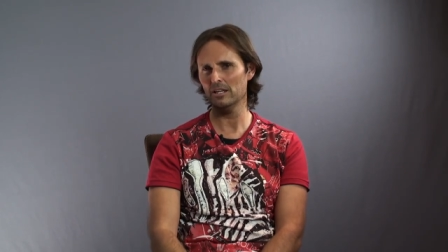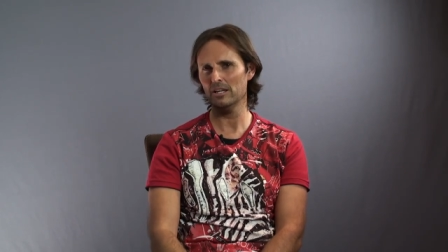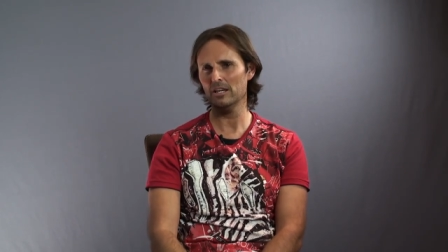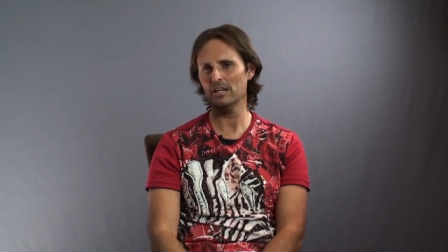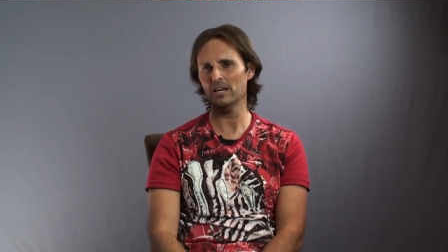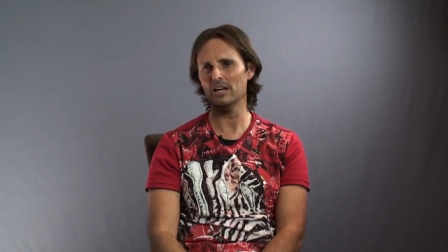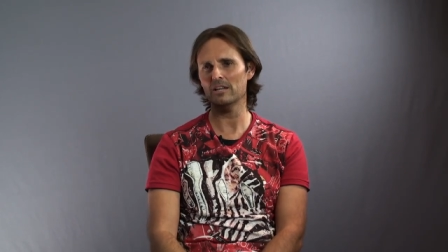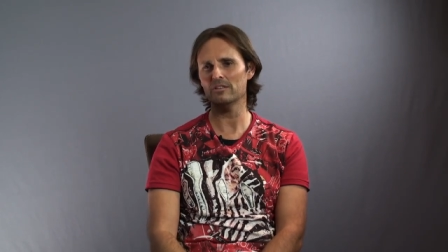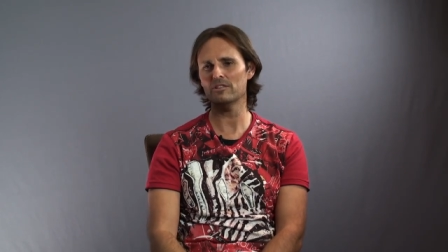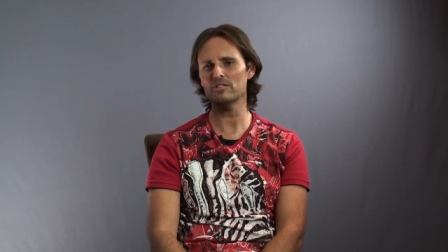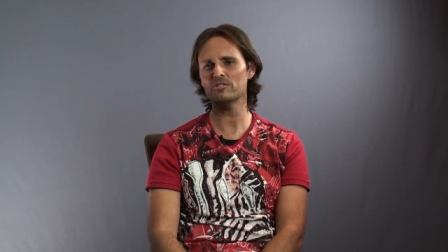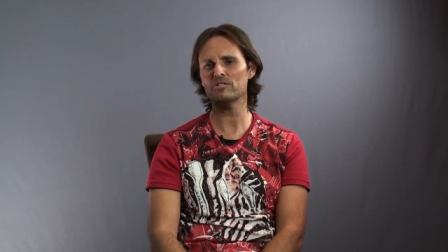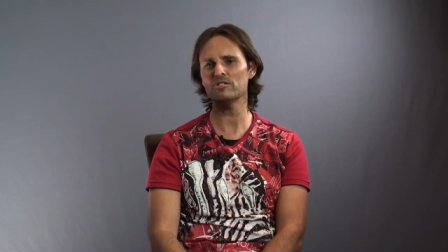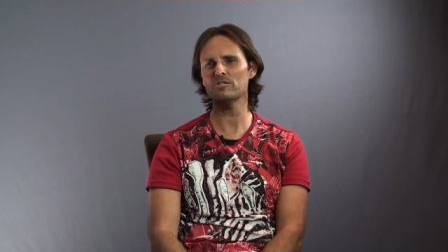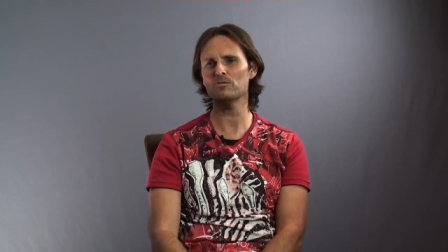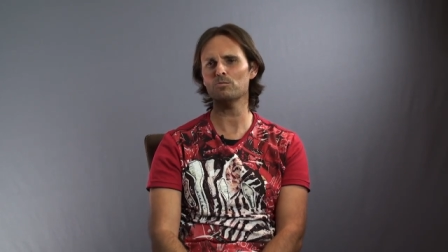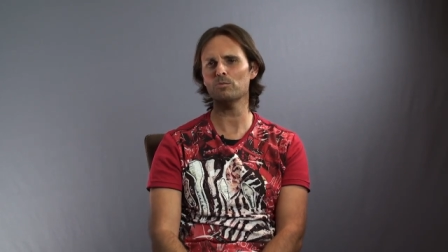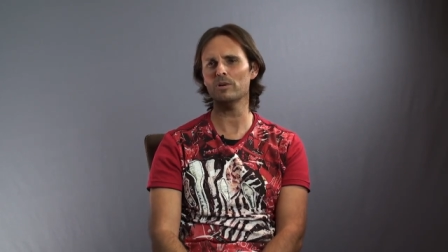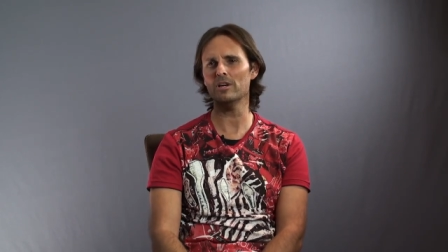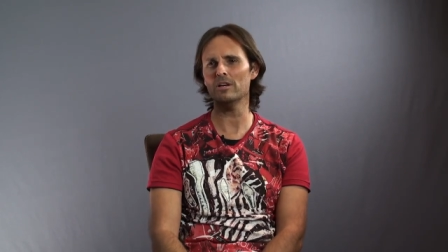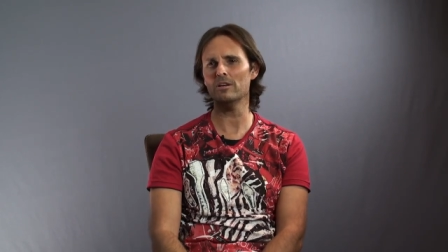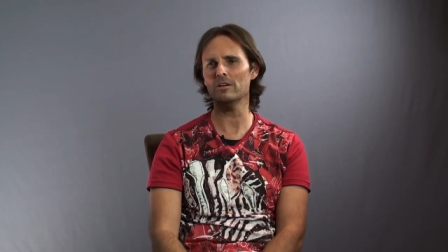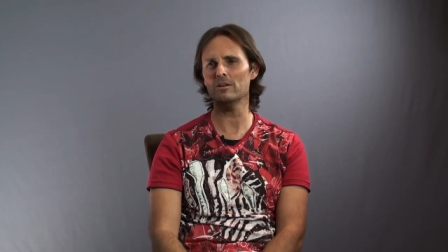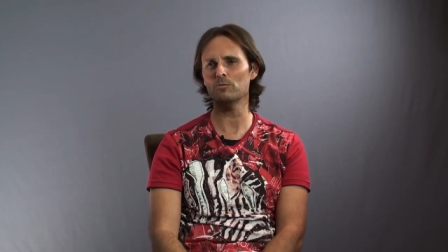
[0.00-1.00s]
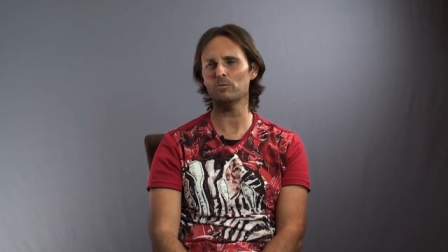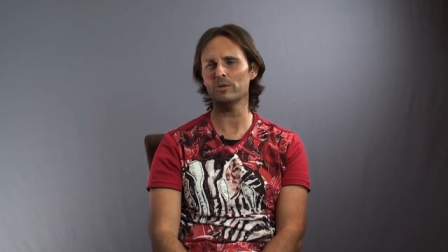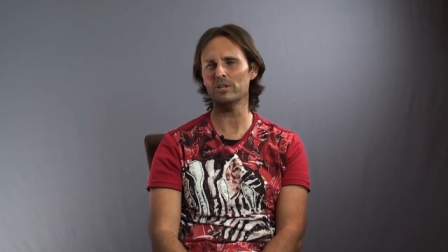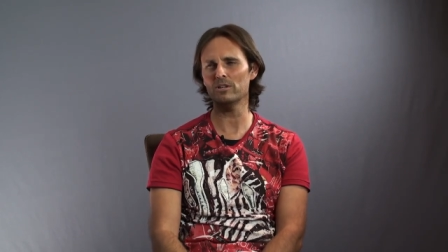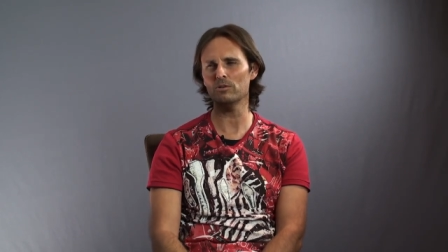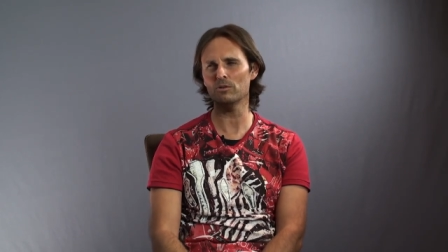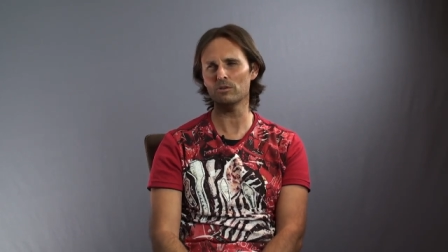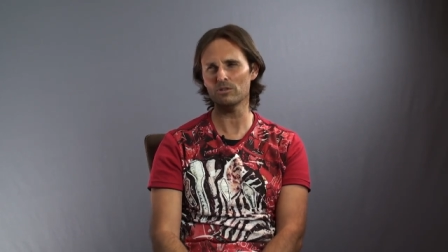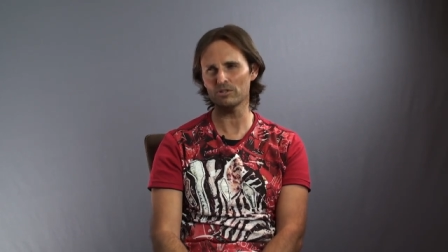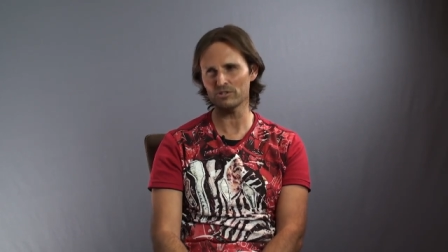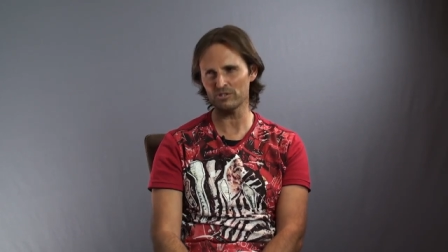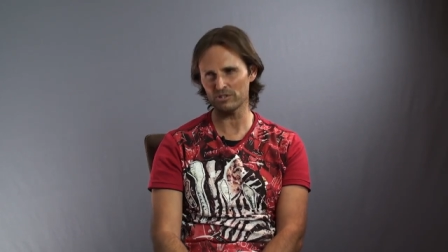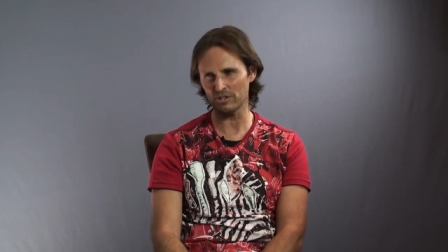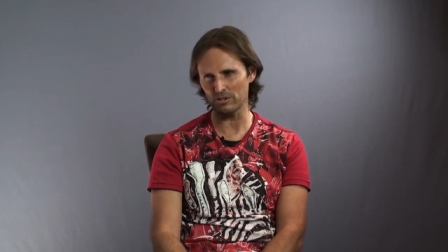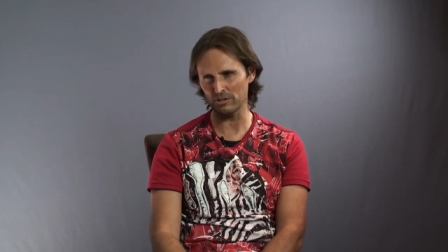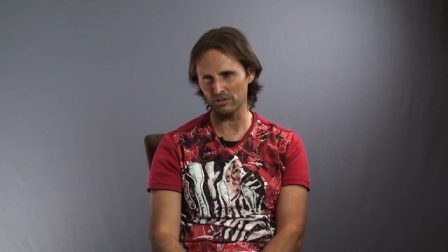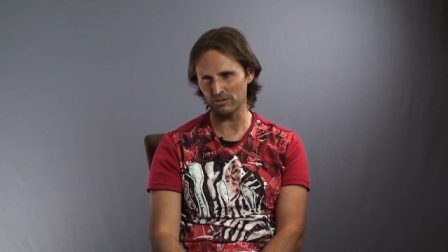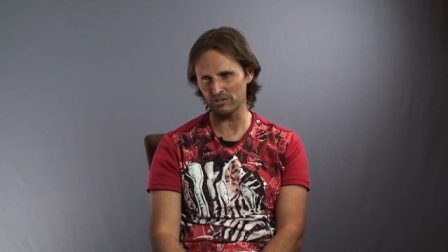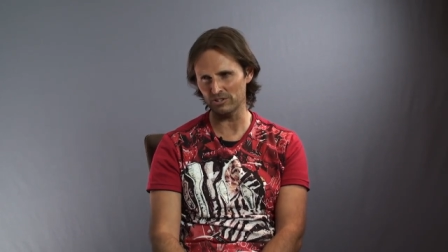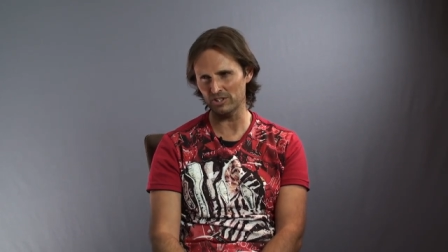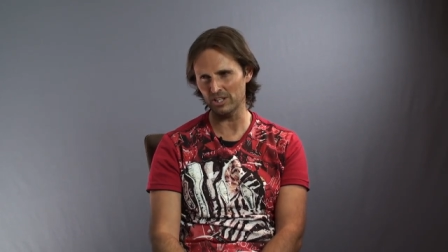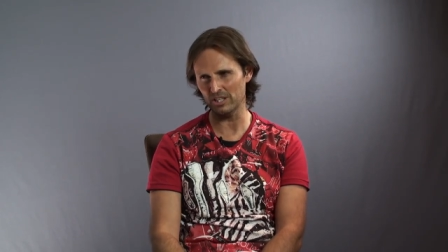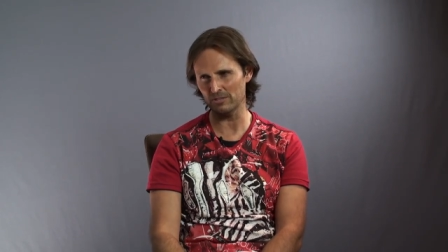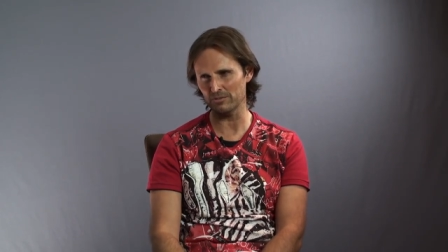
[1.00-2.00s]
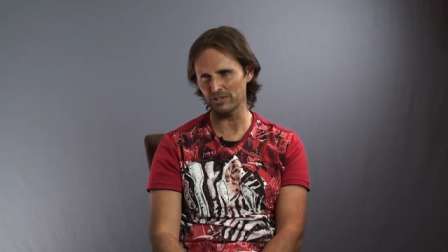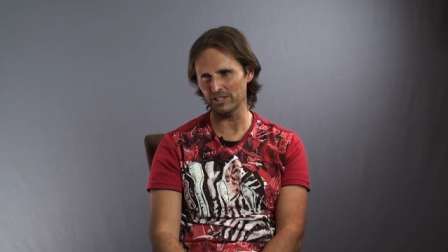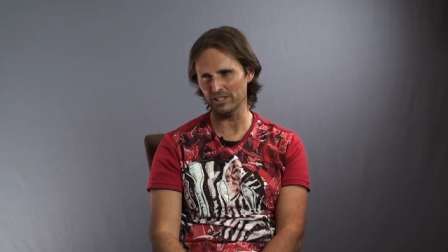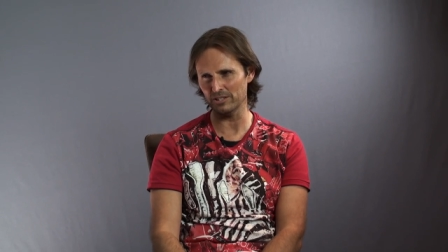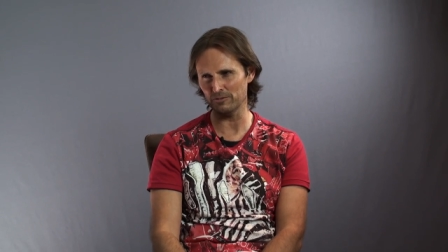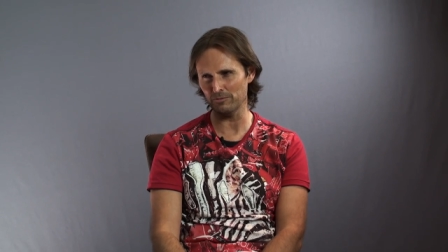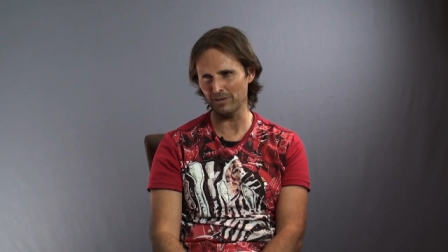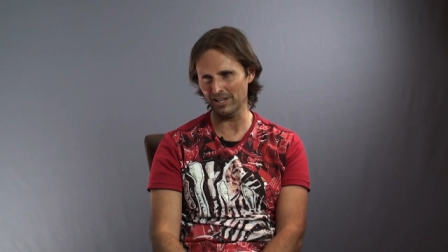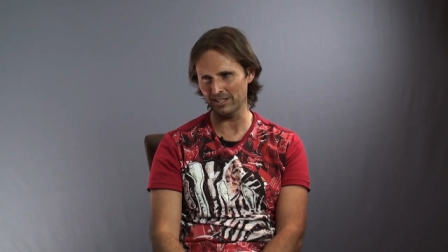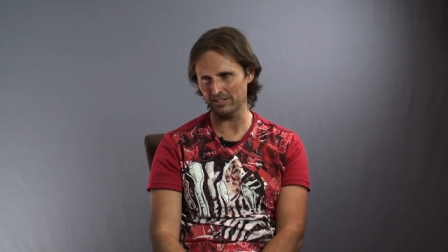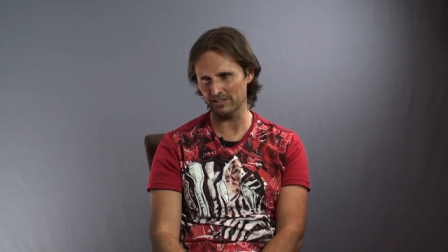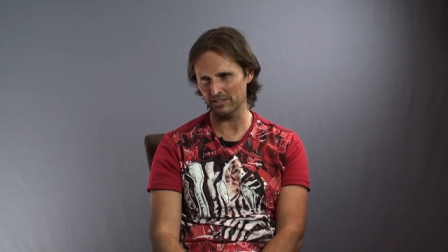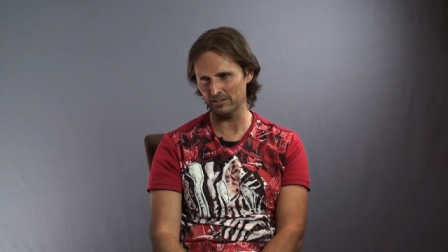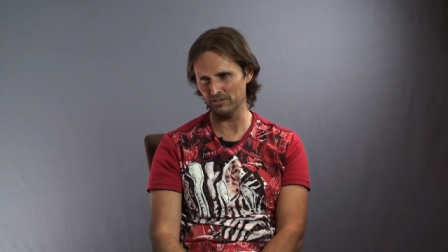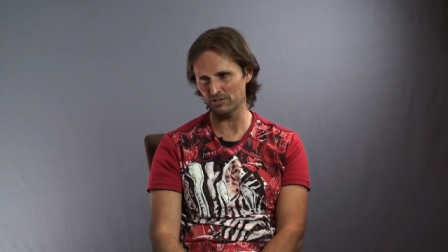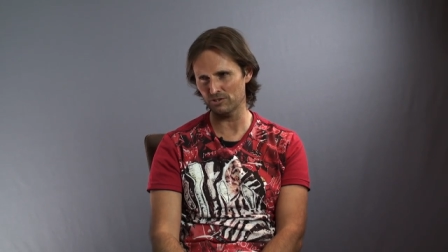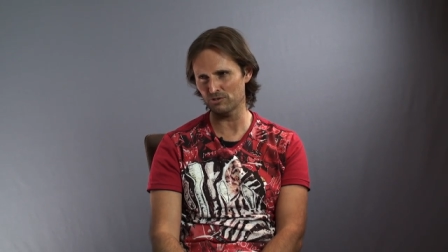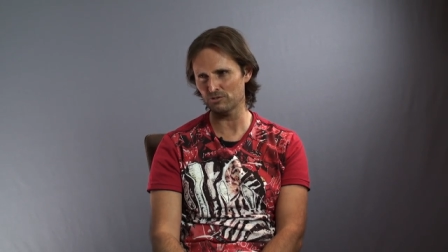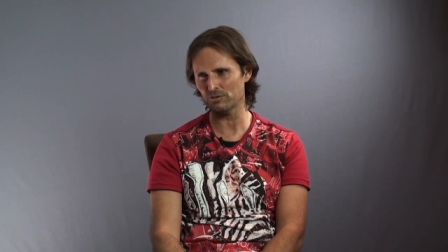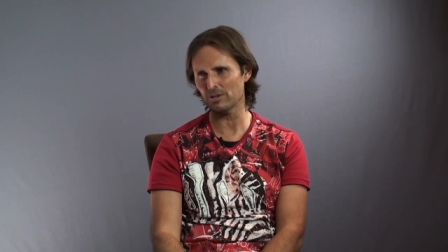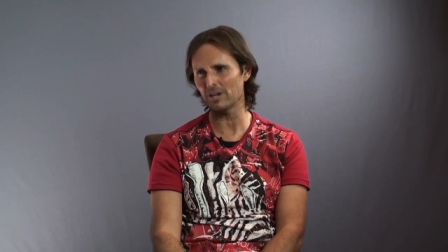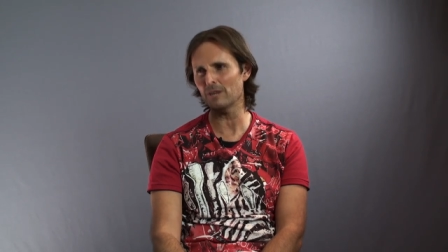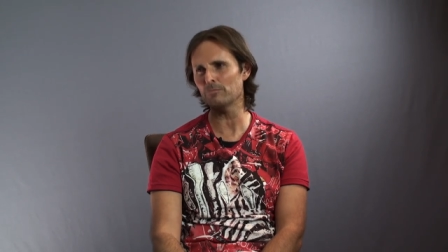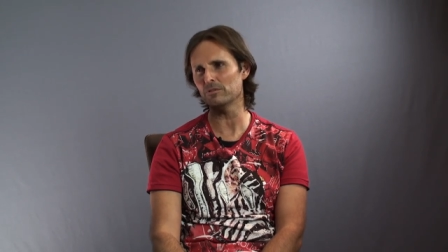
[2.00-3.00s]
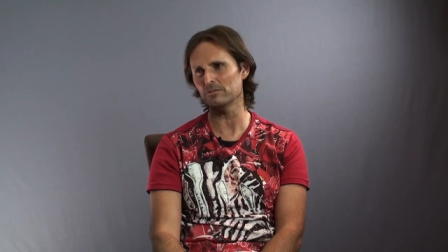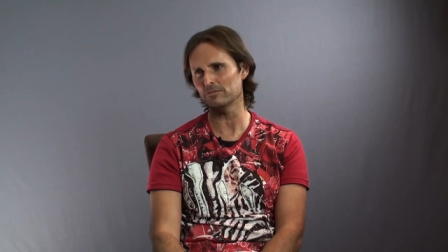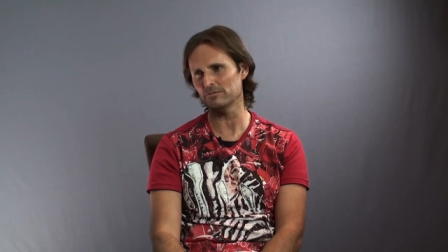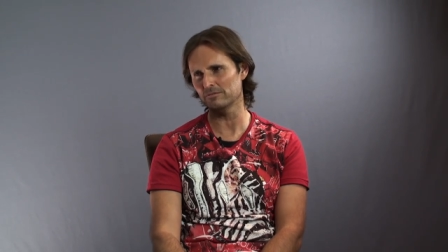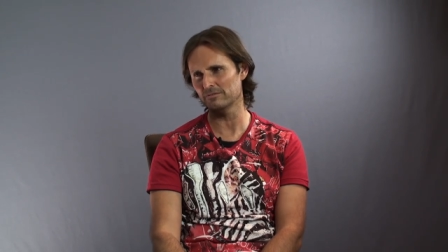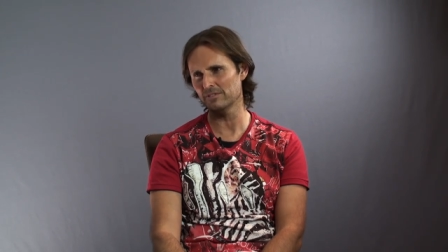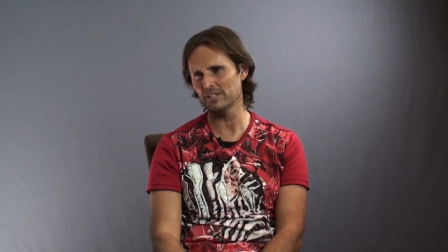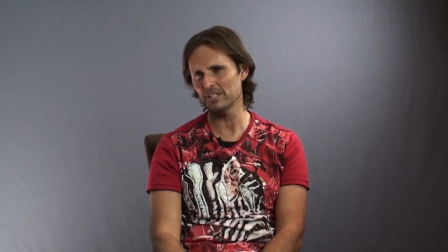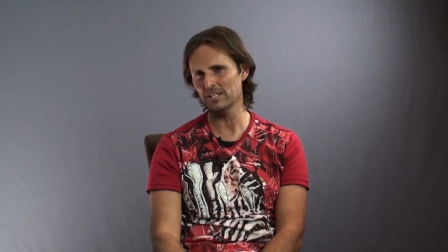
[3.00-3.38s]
Yeah. And this is where we also generally run into trouble.